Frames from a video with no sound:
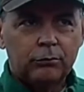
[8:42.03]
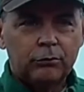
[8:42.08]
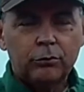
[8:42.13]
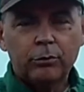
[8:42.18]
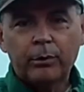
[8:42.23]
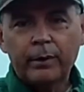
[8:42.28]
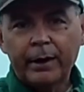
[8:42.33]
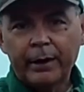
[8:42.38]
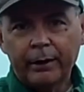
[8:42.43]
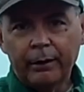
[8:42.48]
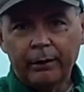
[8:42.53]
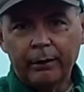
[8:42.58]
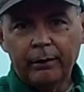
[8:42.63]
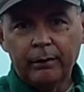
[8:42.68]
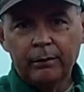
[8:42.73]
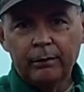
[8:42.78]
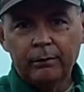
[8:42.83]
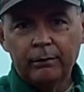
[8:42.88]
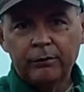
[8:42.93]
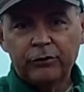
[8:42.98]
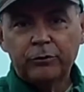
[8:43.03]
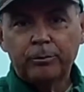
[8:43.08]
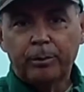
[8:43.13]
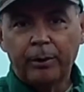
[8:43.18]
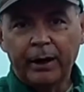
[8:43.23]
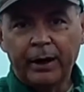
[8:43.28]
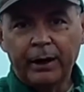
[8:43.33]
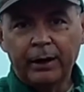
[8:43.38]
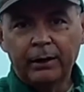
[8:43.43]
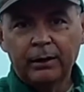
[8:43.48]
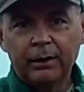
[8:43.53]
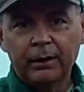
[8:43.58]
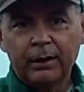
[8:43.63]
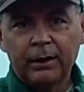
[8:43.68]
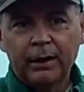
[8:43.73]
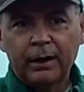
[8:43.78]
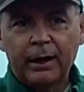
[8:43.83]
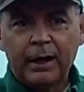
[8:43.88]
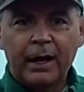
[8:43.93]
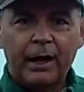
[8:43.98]
trigger spring
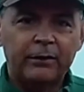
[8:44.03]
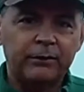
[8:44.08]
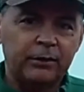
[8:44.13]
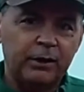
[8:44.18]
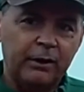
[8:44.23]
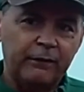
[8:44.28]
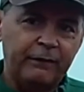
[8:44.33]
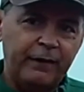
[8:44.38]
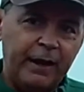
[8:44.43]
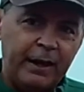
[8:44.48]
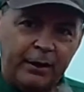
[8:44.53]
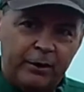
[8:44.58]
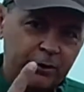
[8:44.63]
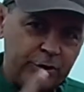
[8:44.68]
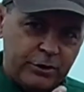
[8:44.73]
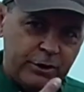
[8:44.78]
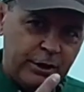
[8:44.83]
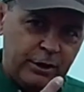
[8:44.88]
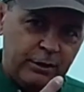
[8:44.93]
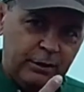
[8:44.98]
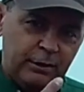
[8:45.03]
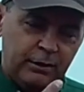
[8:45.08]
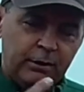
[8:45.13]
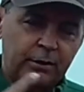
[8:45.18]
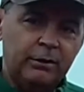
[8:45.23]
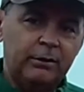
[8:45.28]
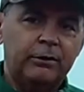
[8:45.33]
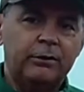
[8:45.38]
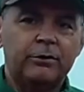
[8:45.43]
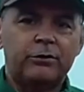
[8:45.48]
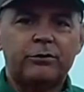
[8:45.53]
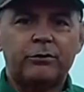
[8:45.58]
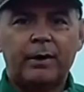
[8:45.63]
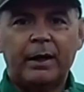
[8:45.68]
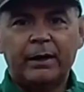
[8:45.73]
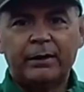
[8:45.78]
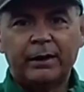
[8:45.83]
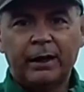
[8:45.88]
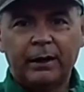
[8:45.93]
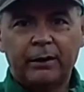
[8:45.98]
has enough energy to
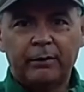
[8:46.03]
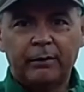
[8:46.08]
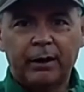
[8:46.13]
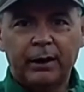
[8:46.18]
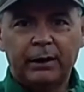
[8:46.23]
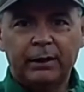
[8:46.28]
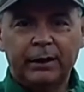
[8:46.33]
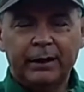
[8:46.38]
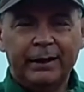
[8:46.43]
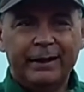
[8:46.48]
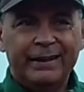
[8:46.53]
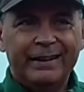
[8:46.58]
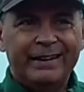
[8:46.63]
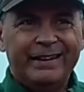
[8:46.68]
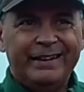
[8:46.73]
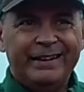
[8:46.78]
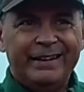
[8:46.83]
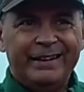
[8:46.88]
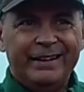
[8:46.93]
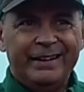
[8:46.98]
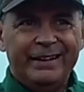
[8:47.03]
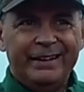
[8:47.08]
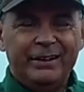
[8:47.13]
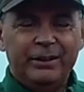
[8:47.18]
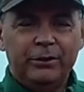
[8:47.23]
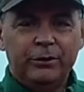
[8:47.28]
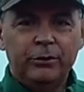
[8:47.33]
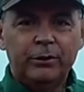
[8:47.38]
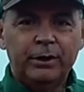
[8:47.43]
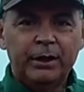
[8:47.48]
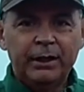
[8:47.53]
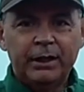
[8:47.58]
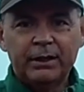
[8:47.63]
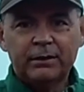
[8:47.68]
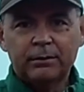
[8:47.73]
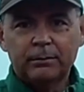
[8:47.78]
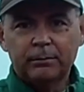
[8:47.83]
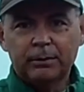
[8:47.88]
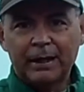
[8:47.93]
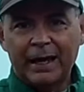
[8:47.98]
strike that correctly. You can get
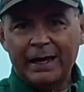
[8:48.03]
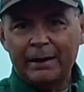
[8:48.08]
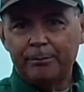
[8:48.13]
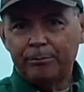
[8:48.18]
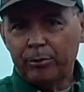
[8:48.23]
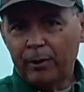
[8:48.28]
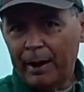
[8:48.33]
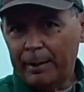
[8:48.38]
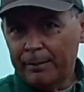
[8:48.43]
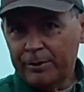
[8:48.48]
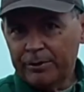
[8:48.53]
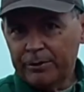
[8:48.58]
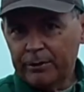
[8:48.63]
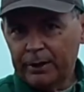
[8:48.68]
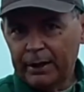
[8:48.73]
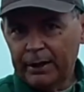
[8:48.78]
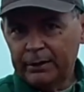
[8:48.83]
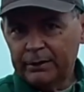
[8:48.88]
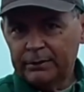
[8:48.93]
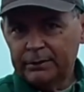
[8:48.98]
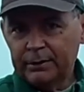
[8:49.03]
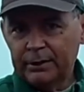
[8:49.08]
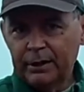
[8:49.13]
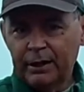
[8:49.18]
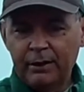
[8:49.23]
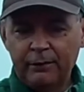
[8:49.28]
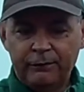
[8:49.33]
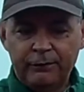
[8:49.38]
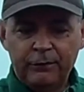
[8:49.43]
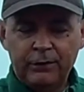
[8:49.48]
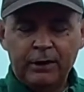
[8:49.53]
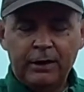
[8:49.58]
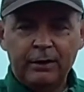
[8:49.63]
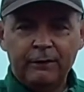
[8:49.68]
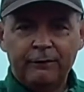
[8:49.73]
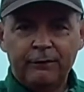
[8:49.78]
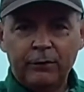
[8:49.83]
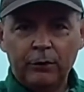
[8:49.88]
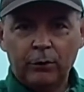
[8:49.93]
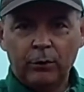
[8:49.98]
some light primer strikes if
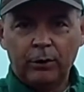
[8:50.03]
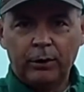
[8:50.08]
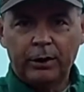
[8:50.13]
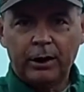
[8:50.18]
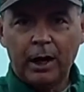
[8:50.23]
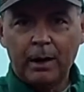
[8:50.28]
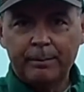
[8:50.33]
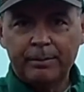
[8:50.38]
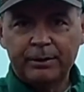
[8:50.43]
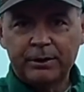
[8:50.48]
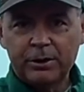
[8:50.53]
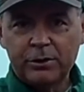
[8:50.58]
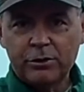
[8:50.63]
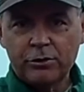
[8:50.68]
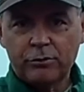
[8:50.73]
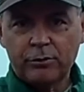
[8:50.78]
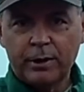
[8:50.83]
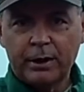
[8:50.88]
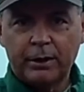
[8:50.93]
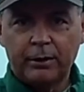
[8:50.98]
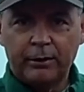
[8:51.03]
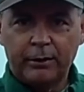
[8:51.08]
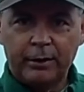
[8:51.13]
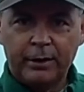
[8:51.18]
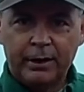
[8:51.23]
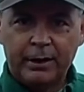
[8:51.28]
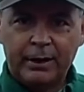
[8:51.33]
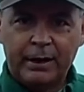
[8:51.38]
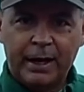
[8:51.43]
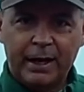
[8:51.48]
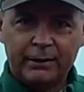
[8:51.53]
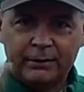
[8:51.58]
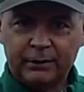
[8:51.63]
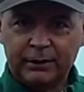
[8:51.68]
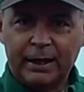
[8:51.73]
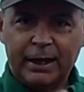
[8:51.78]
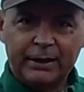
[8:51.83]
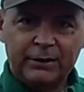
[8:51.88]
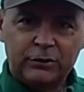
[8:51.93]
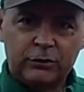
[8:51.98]
your competition trigger has a
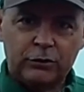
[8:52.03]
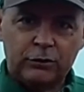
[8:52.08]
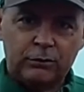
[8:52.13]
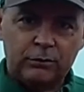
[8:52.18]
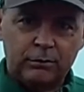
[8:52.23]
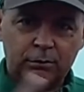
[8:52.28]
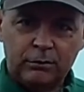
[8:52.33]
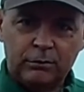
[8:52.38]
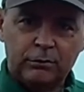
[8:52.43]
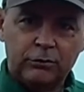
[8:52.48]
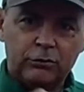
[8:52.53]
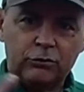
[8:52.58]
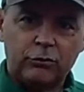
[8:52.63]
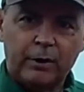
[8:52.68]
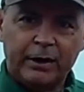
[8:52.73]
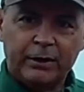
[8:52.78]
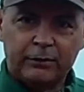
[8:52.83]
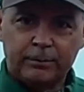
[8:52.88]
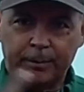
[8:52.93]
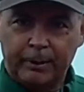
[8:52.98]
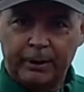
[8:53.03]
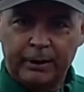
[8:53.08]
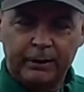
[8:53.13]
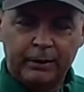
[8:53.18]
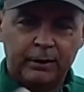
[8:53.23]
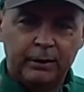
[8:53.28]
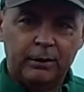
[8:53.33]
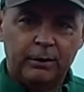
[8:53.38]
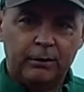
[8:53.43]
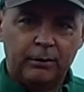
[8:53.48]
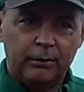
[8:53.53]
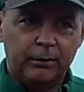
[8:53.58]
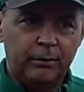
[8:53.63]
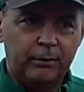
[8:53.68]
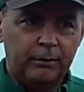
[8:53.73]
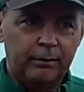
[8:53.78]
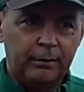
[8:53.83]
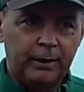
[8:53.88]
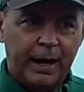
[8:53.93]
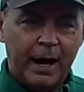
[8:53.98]
light strike spring or
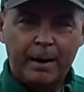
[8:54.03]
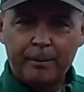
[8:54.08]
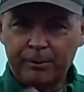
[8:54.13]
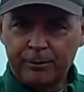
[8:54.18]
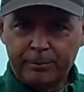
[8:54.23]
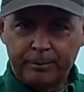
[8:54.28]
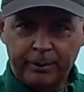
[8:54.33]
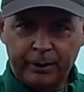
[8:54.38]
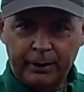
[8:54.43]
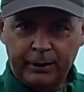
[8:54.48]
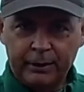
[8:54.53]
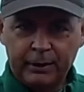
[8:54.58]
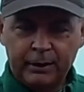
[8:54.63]
hammer spring.